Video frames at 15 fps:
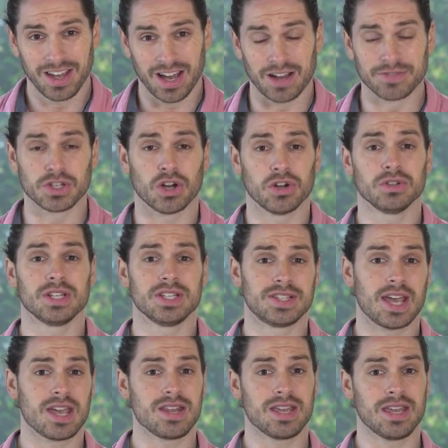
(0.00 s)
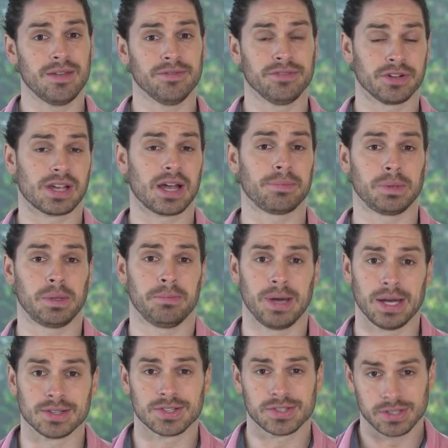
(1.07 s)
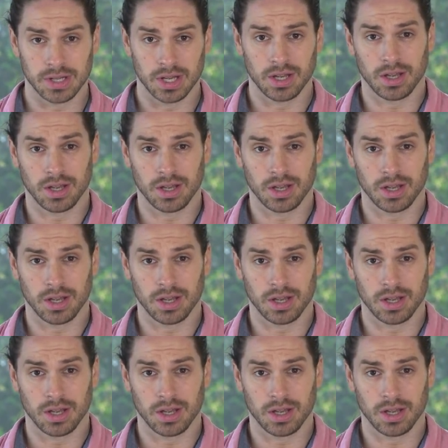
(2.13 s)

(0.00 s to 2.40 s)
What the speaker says: after only dating him for a couple of months.